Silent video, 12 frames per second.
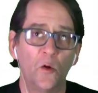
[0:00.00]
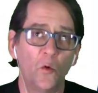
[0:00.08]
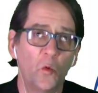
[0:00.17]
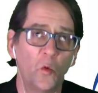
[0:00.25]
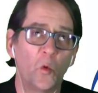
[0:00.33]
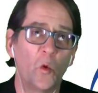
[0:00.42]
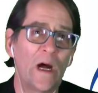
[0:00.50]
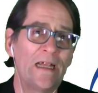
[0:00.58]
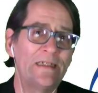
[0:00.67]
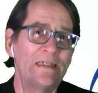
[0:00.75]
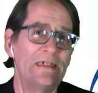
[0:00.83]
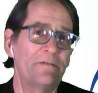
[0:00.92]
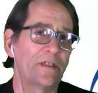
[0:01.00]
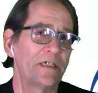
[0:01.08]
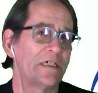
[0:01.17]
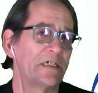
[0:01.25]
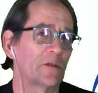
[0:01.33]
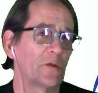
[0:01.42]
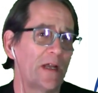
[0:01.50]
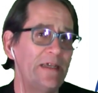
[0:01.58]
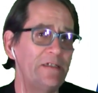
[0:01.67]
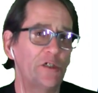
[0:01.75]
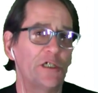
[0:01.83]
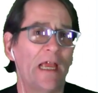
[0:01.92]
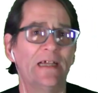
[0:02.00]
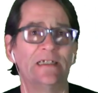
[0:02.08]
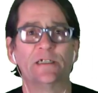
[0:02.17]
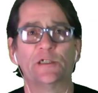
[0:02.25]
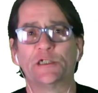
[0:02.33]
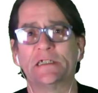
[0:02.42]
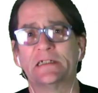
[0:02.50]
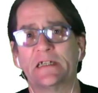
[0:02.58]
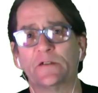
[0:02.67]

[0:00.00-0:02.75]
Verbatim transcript: One of the great challenges